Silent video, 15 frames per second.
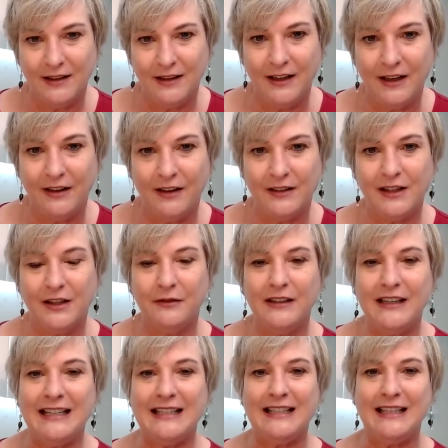Now there's
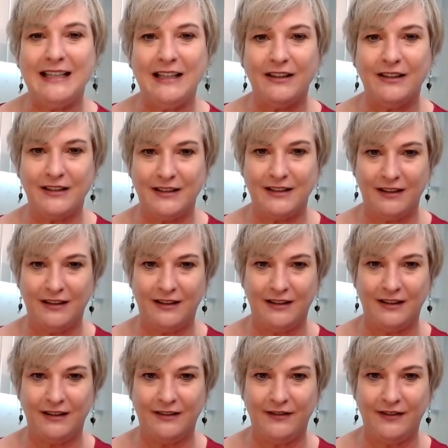three tiers
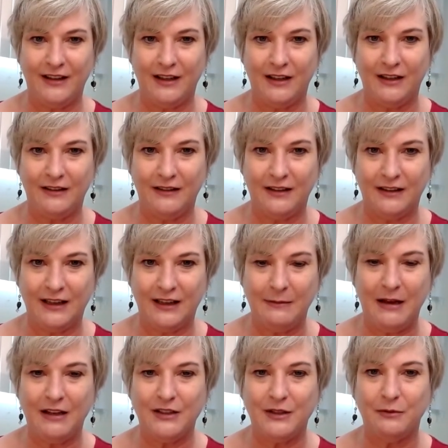of the Clubhouse